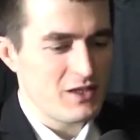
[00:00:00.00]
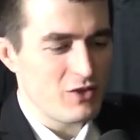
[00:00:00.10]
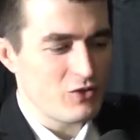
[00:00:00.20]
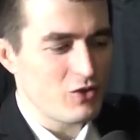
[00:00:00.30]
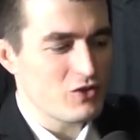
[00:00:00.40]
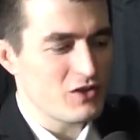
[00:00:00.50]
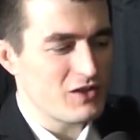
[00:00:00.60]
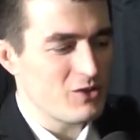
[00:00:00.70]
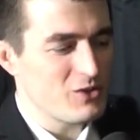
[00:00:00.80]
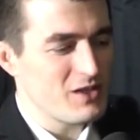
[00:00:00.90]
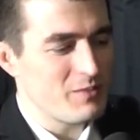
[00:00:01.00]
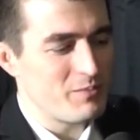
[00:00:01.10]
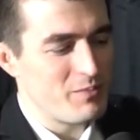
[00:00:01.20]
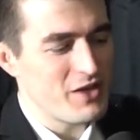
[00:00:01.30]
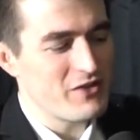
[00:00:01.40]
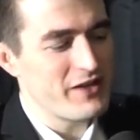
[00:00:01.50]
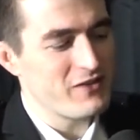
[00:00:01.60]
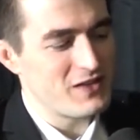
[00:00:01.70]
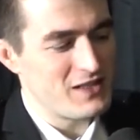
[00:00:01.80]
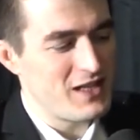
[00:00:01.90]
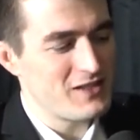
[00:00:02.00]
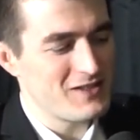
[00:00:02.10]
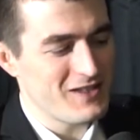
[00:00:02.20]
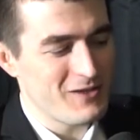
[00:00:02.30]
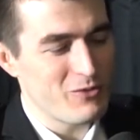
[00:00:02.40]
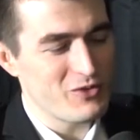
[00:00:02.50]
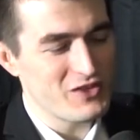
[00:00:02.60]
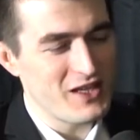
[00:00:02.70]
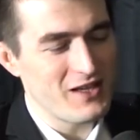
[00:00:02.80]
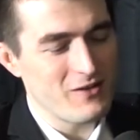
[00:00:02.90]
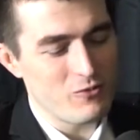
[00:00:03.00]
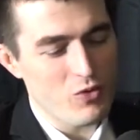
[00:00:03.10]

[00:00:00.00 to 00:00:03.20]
You know, those are the bickering of the day, just like we were saying,